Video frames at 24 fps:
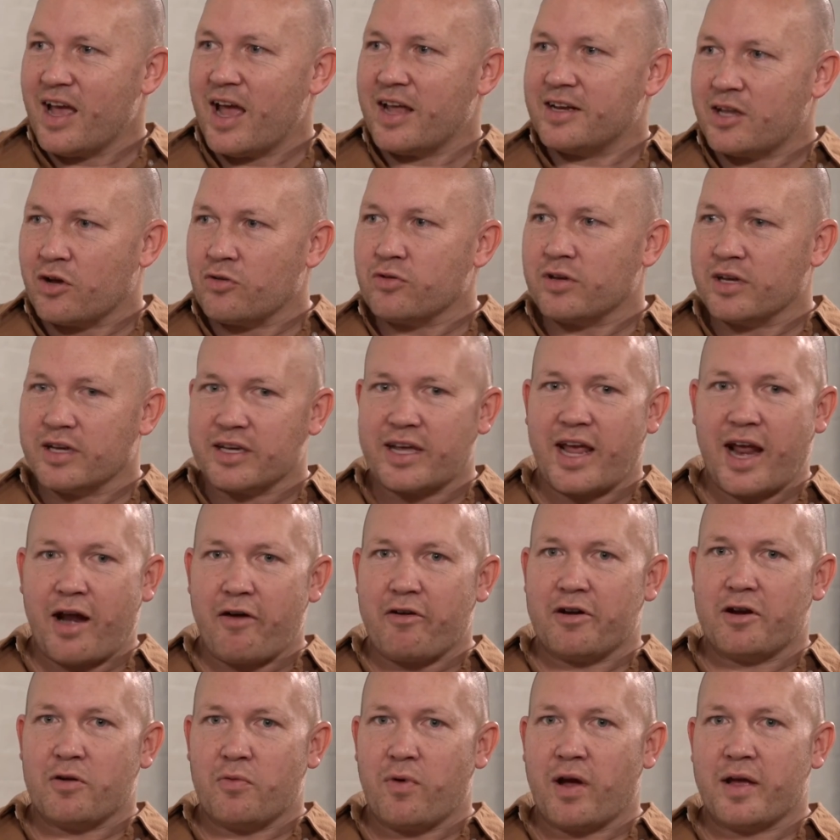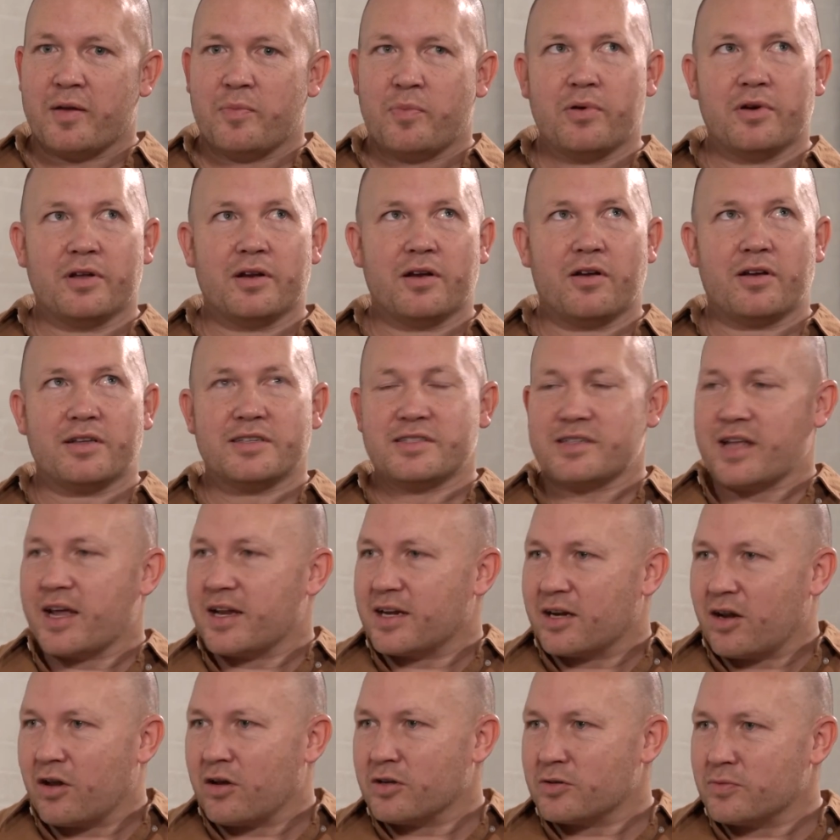And don't get carried away putting like stained
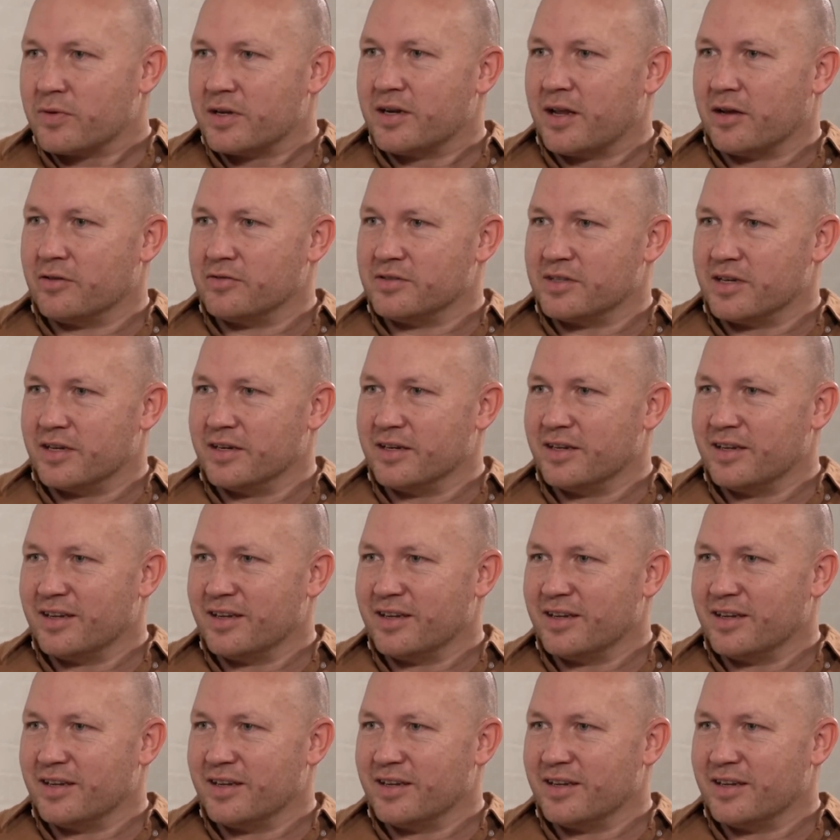glass windows in.